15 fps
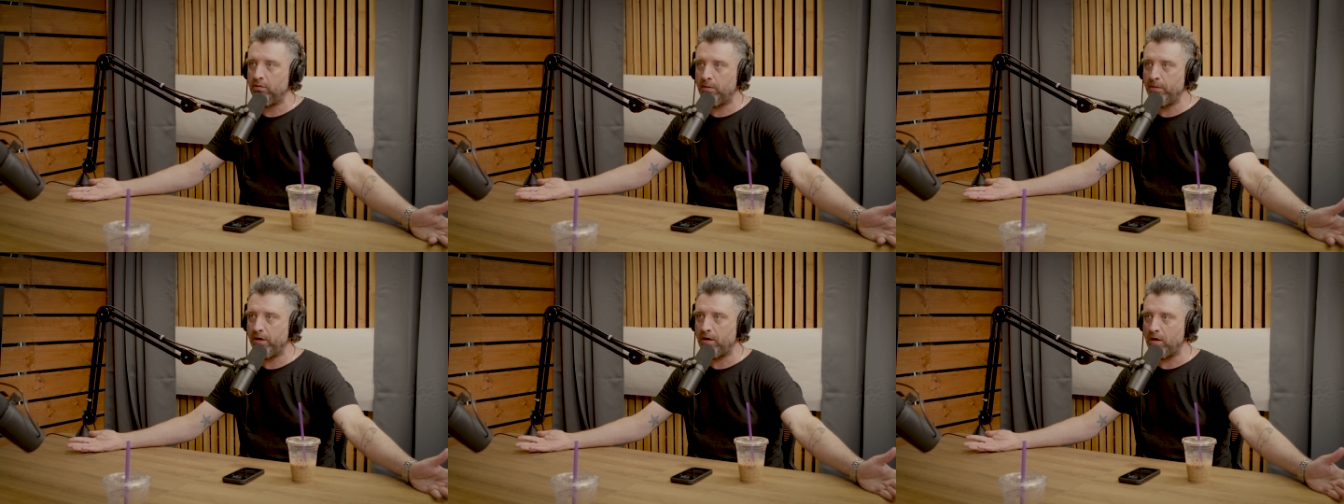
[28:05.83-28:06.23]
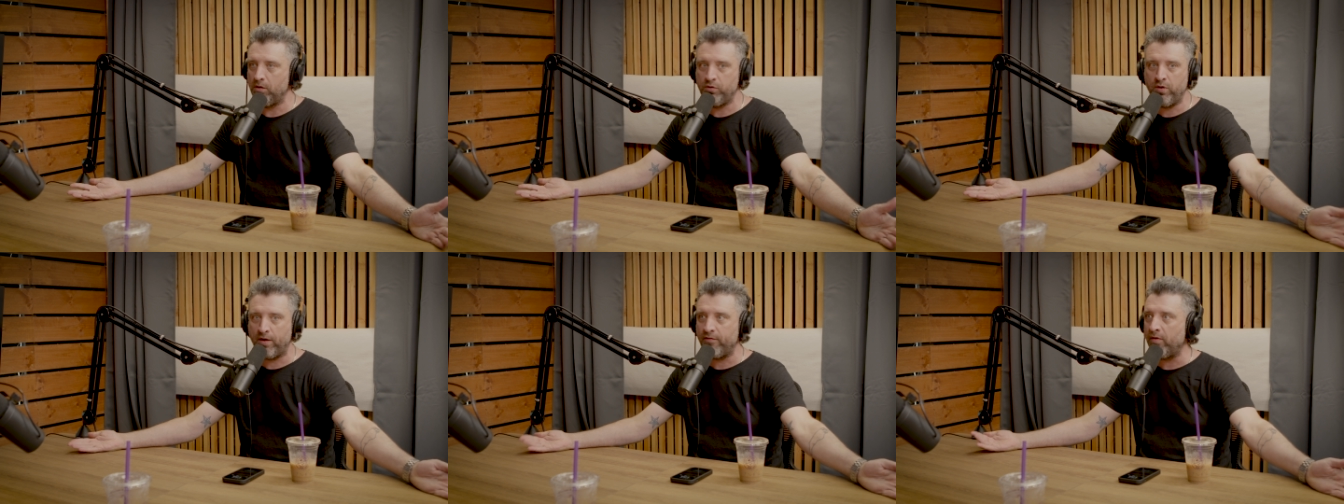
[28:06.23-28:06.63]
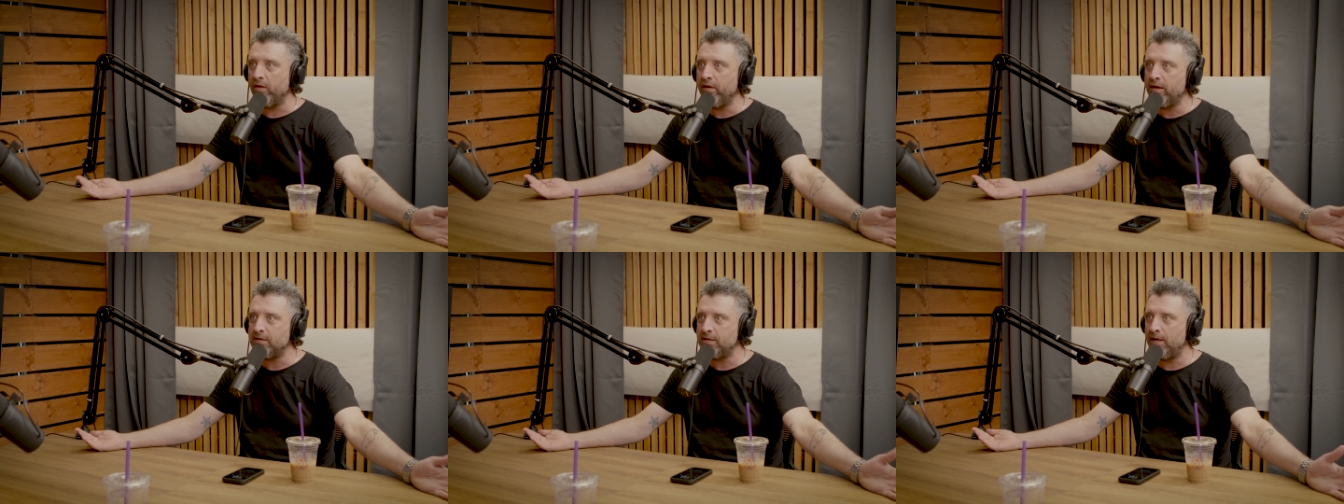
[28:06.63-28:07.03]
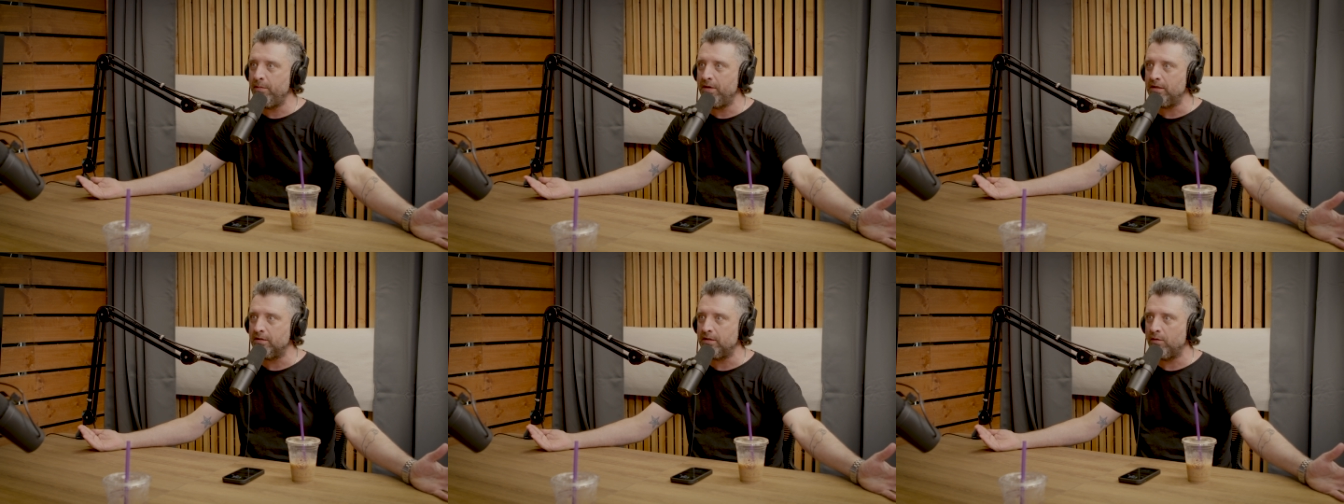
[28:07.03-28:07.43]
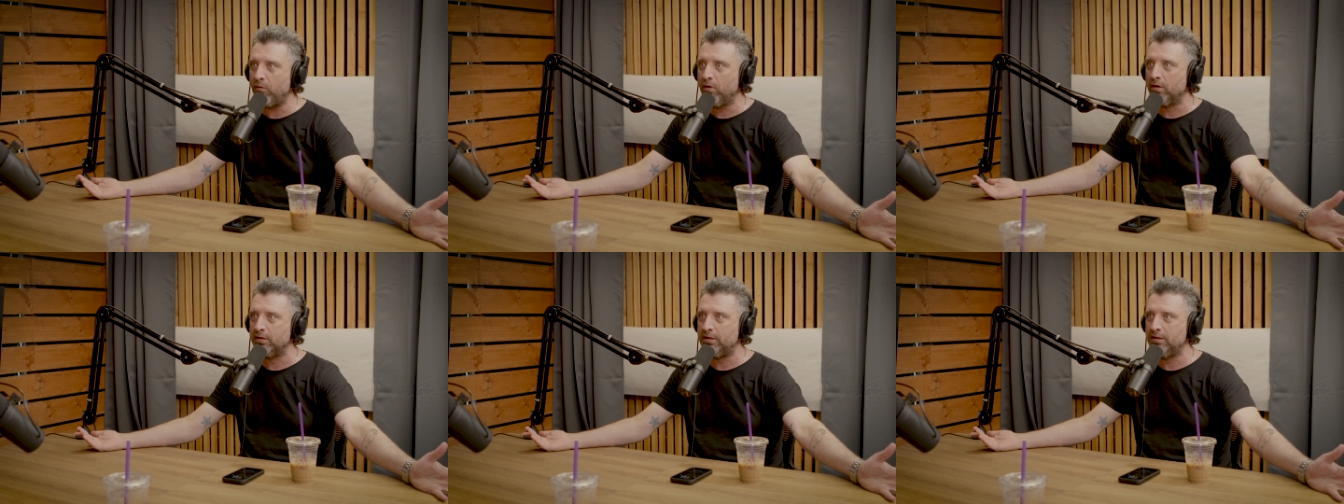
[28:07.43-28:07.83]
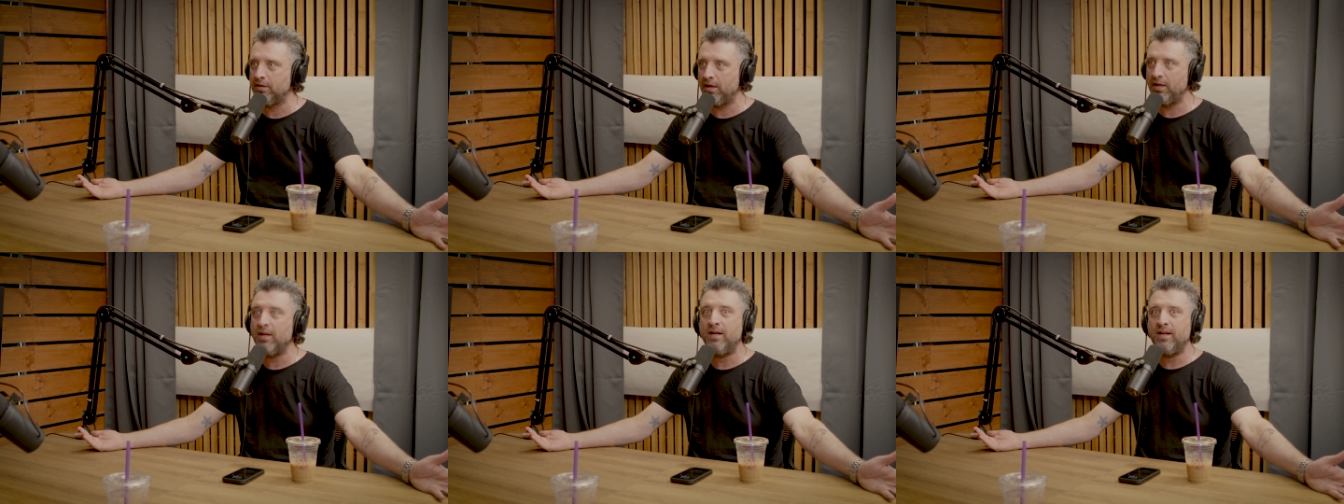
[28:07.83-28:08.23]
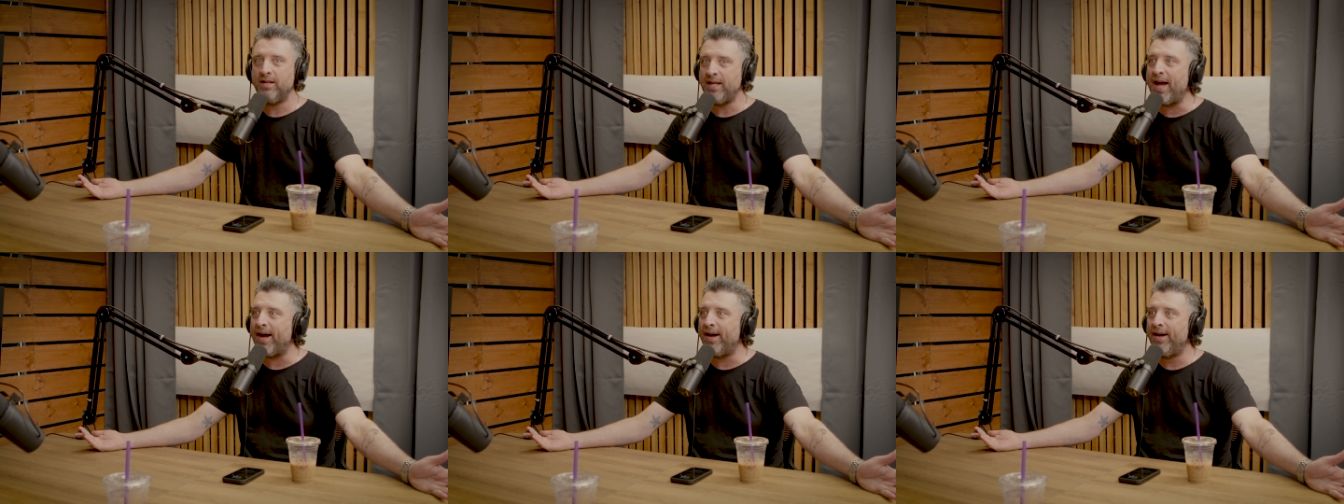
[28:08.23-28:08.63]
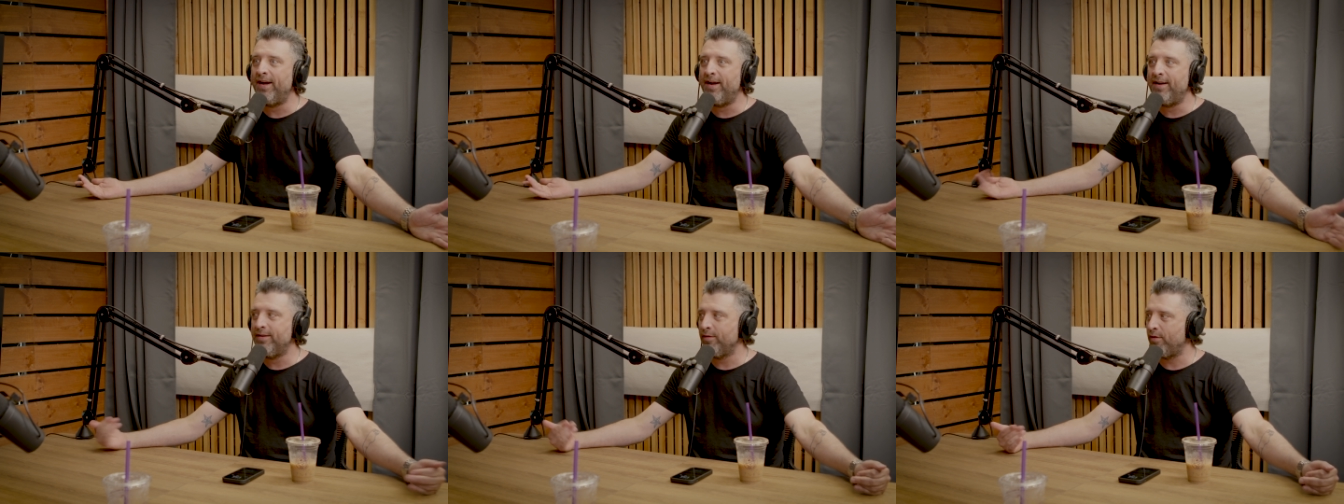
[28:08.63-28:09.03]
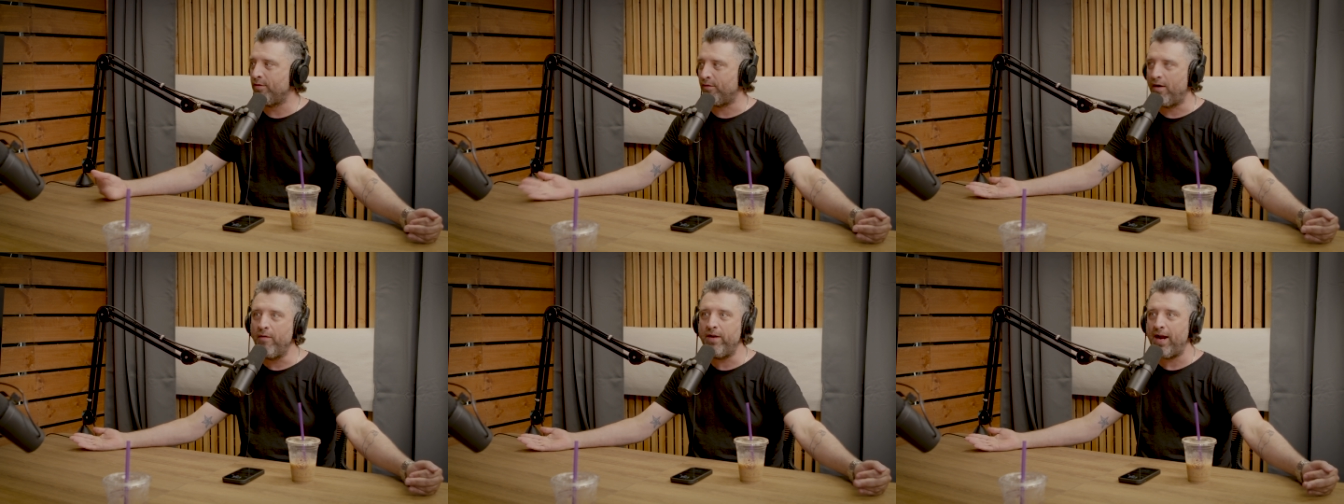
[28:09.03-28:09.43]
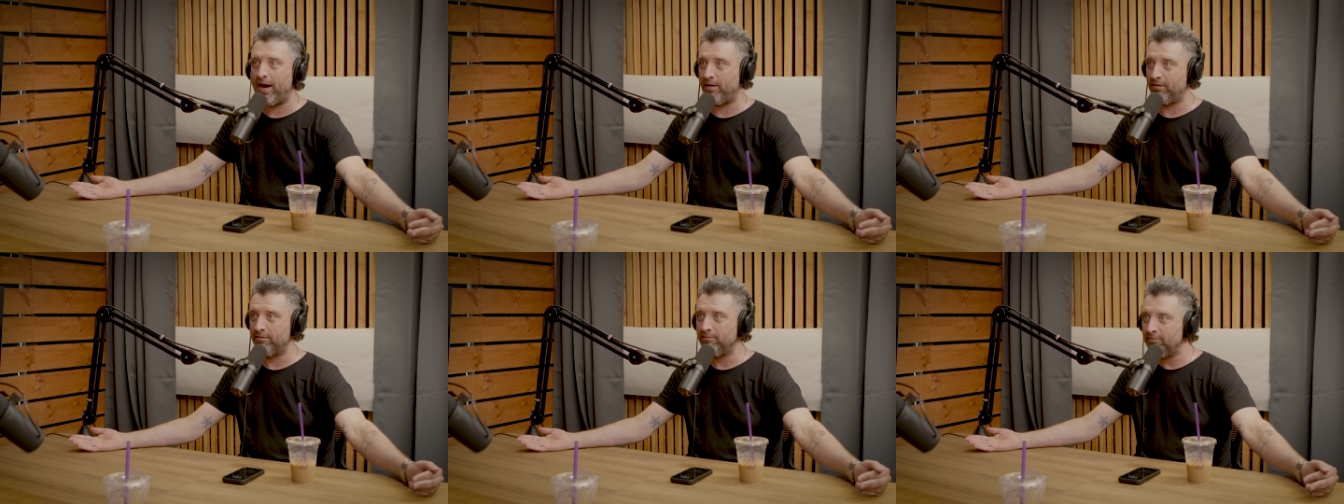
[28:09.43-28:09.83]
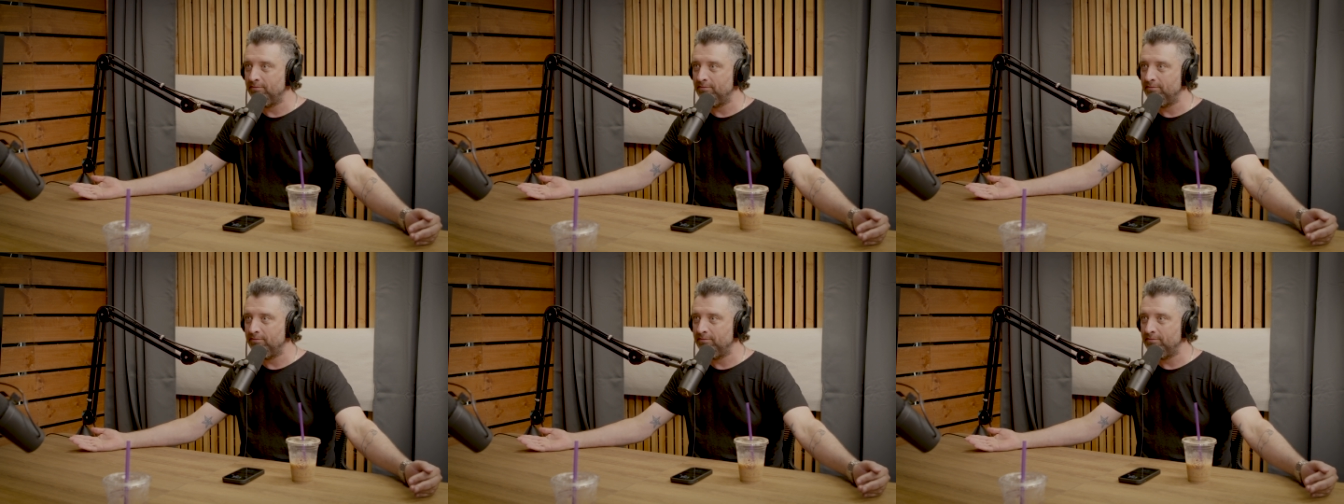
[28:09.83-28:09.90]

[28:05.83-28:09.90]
I'm like, dude, I finally got 10 minutes. That works. He's like, yeah, throw it out.